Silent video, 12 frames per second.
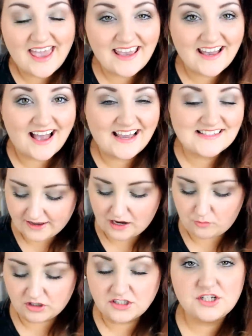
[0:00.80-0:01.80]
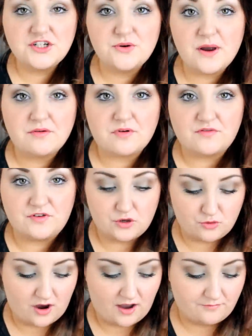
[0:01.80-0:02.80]
Hey guys, I wanted to do a
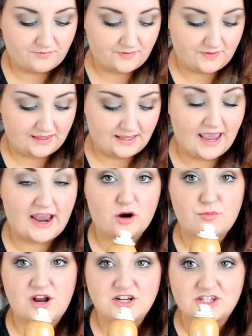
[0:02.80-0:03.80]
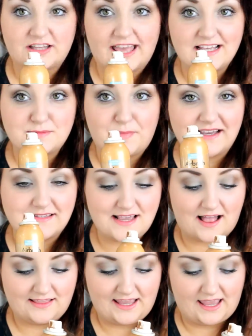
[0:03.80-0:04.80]
review of the Airbrush Legs by
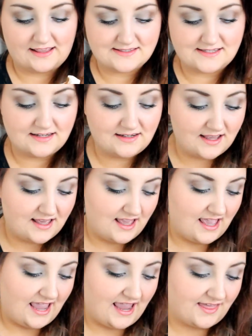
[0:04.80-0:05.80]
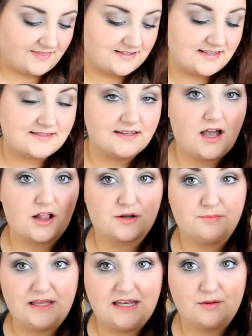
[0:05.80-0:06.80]
Sally Hansen and this is the
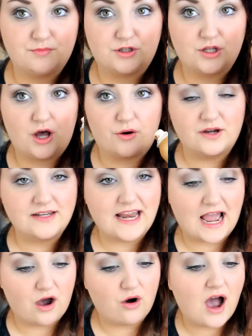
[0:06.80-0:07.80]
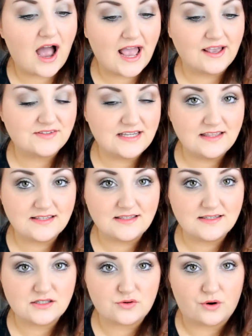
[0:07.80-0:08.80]
color Medium Glow. Now, I've seen this
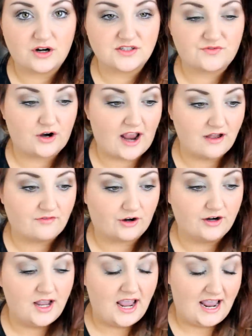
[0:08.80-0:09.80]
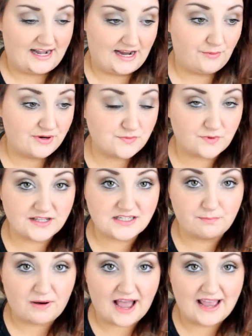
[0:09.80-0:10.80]
in stores forever and I always wanted
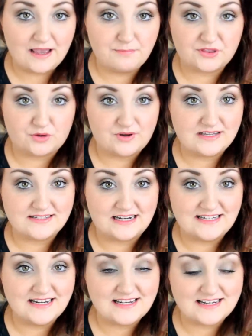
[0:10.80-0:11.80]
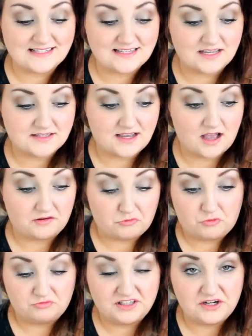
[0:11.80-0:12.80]
to buy it, but the reason I didn't is because
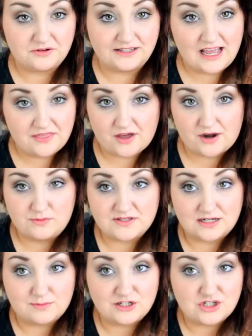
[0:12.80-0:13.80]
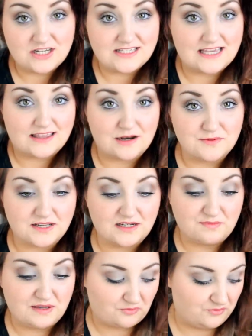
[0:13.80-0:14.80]
literally I thought it was gonna be cheesy. I thought it was
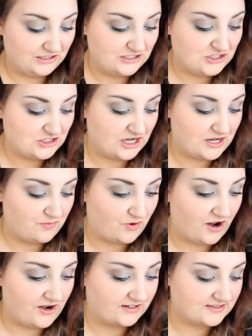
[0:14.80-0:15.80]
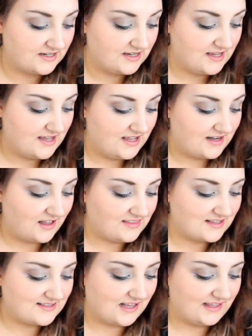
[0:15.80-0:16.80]
gonna be a really shitty product. Not
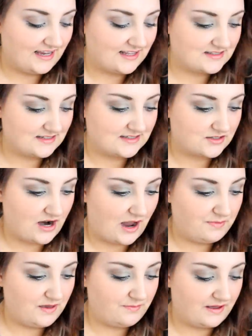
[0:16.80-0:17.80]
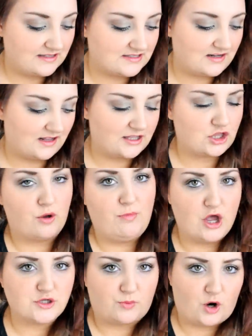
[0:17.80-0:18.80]
that Sally Hansen is crappy, but it's not like the
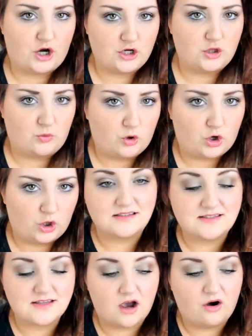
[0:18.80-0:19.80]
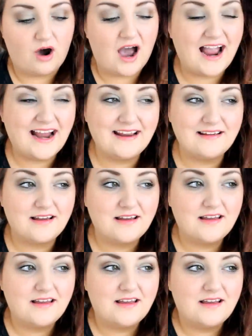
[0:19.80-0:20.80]
best brand in the world. And so I
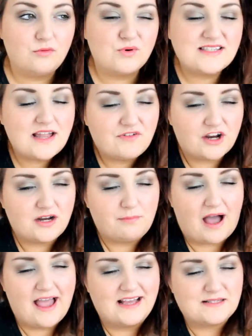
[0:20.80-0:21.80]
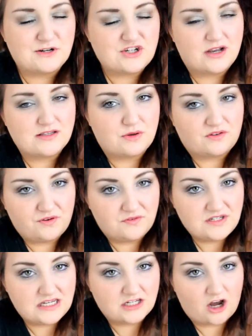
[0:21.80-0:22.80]
was never gonna buy it, especially because it was
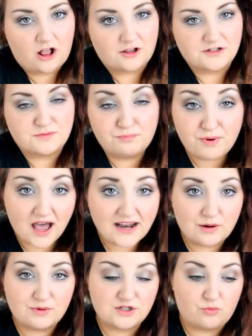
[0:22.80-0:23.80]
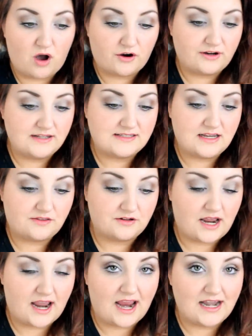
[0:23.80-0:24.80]
$15. But I went to Walgreens the other
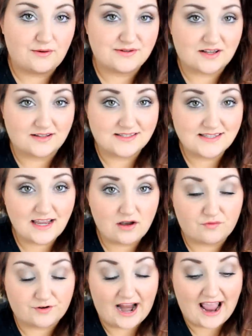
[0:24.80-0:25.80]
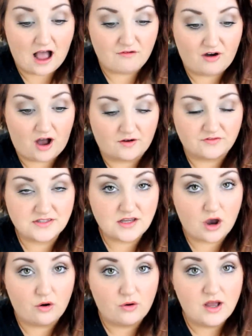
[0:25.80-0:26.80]
day and it was on sale for half off.
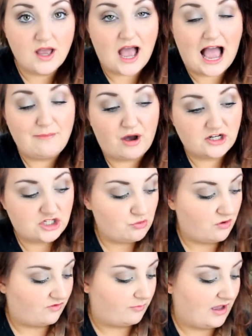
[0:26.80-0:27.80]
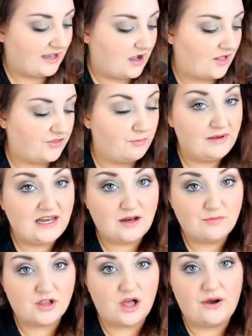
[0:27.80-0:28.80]
So I bought two of them. I got the
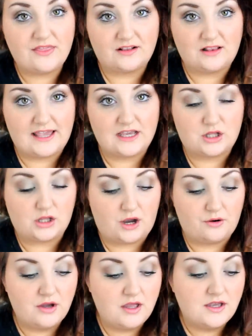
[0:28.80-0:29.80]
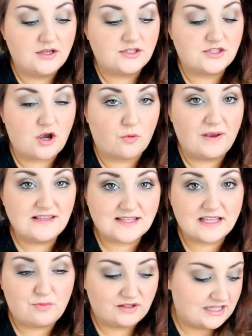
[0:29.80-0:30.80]
medium glow and the light glow. So
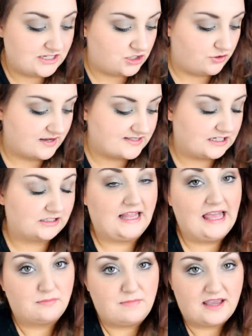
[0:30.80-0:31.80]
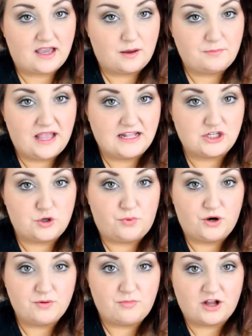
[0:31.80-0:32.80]
basically what they do is their leg makeup and you
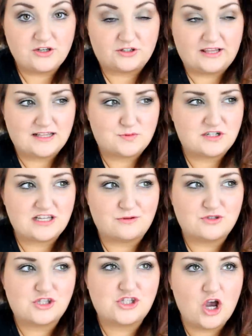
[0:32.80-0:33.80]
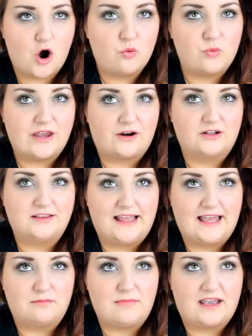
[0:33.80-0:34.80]
put them on your legs, which sounds so weird,
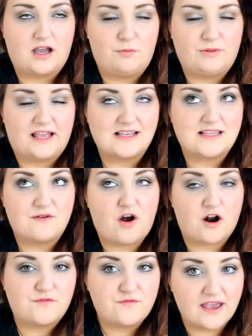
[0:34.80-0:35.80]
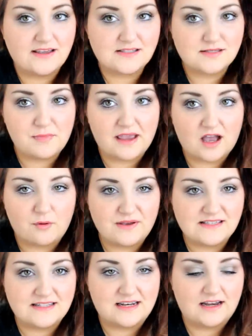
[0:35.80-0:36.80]
leg makeup, like as if our face makeup
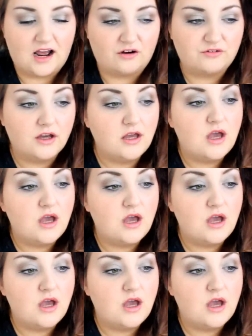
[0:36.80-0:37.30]
isn't enough.